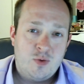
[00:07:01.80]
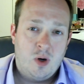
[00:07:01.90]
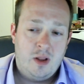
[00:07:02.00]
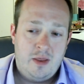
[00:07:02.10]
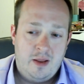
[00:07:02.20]

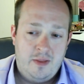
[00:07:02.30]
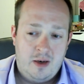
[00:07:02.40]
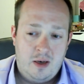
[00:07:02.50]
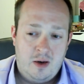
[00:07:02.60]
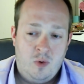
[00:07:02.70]
that's one thing
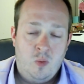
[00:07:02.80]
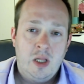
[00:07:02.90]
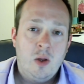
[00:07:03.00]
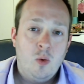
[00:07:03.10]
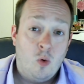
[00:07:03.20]
that we
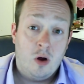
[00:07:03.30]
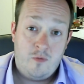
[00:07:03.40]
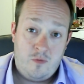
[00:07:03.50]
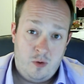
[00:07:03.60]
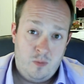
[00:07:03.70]
really
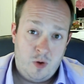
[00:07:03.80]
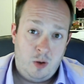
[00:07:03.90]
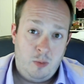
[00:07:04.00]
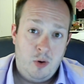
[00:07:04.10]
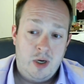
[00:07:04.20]
want from
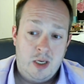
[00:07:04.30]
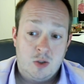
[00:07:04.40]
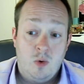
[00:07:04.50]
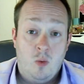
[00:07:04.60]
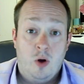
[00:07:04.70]
the
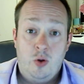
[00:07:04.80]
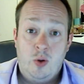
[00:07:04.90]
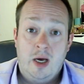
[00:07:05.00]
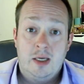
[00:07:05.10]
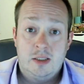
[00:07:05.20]
community, is we want
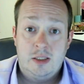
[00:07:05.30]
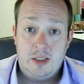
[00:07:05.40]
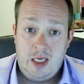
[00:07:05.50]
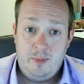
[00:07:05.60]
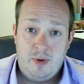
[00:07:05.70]
you guys
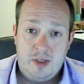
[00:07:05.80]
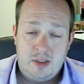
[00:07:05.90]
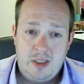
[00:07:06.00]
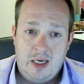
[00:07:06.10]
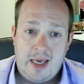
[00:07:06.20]
to keep
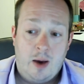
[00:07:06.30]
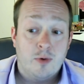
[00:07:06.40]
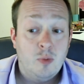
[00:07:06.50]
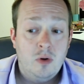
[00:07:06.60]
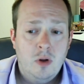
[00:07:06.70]
us
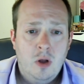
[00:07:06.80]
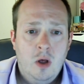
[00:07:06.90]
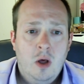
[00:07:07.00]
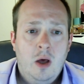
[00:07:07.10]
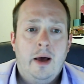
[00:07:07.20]
accountable.
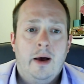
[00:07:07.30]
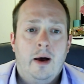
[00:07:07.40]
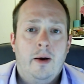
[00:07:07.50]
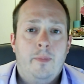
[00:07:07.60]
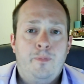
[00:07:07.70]

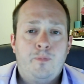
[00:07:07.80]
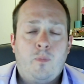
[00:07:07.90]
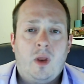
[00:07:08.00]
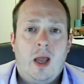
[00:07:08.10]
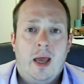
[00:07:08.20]

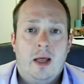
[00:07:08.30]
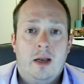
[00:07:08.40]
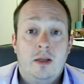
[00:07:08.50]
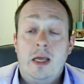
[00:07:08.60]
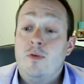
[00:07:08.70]

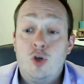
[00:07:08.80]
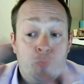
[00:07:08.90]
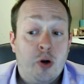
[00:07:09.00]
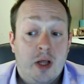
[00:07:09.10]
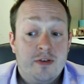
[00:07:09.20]
And even
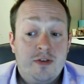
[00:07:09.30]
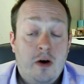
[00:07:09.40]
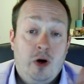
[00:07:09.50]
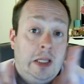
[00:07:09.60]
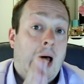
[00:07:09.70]
just putting the
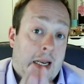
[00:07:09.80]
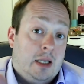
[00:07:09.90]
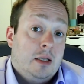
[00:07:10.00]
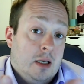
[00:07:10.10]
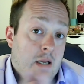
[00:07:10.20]
stuff
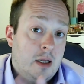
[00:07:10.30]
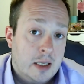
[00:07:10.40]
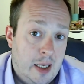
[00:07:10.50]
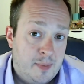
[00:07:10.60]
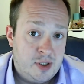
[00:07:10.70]
online,
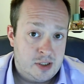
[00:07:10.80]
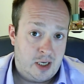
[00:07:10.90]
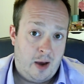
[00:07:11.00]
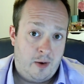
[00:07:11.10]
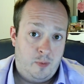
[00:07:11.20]
it keeps
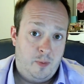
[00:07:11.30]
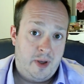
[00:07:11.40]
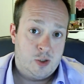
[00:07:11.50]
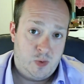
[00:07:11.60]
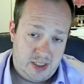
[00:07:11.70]
us accountable
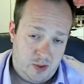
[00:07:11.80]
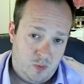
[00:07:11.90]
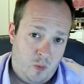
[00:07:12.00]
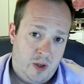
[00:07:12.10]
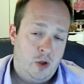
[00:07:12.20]
because we
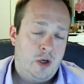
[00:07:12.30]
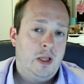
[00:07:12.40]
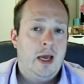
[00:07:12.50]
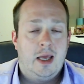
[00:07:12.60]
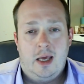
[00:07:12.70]
see what we
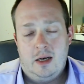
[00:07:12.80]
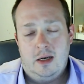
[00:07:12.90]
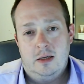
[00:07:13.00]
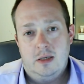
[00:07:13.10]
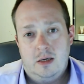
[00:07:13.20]
look like,
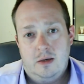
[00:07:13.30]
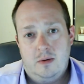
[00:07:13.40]
and